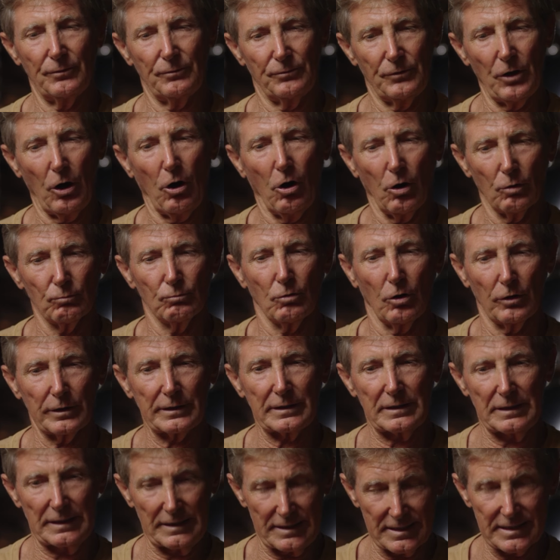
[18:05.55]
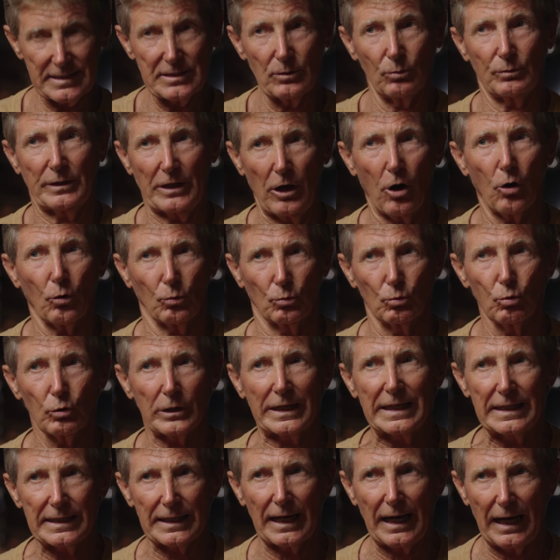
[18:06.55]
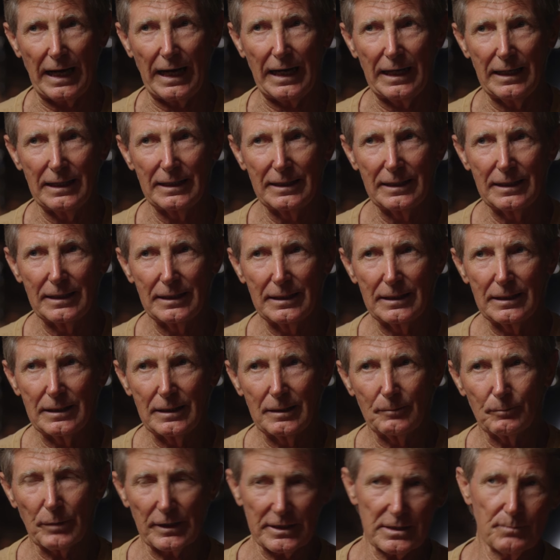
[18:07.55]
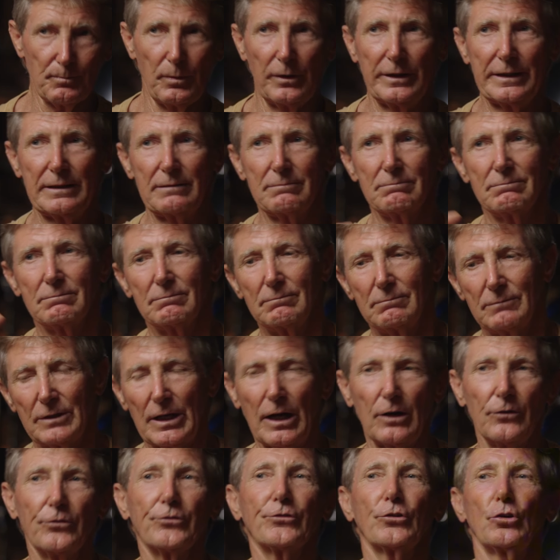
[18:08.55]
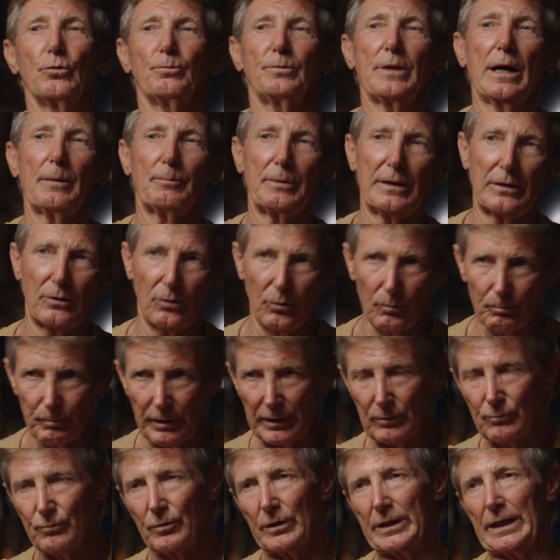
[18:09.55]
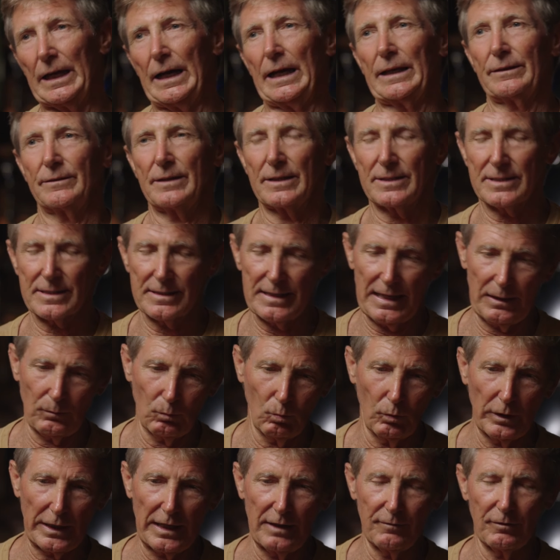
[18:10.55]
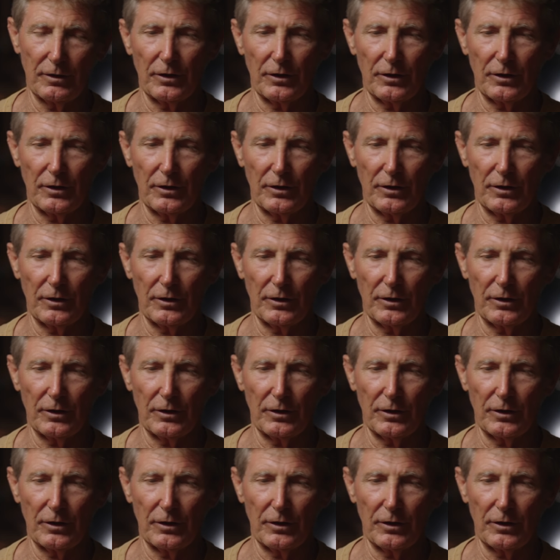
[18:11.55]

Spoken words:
the hot rod is still the old looking car, but it's been, you know, souped up into a big V8, this and that, whatever.